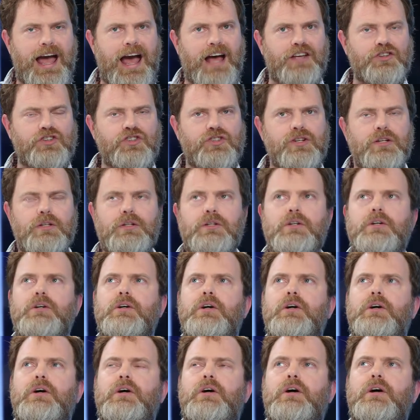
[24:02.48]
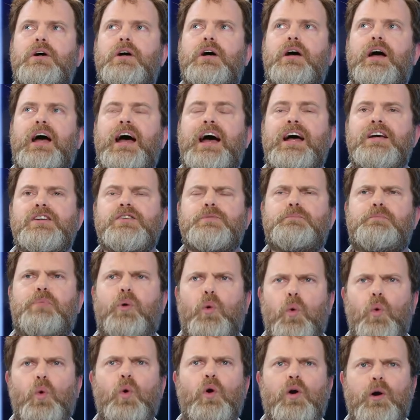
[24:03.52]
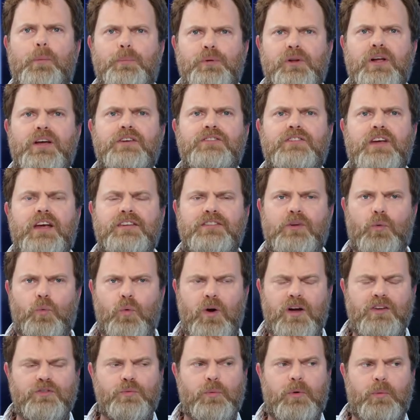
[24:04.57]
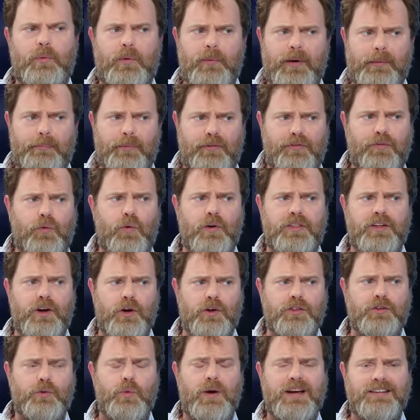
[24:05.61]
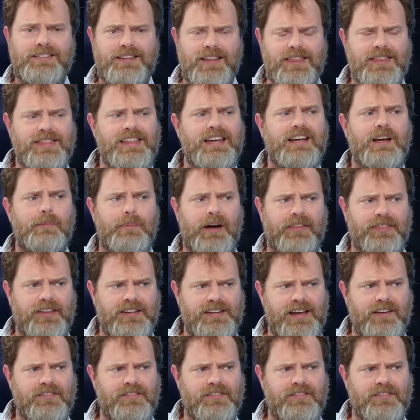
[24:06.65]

as, as poor a place as it was when we went before the earthquake, to think about the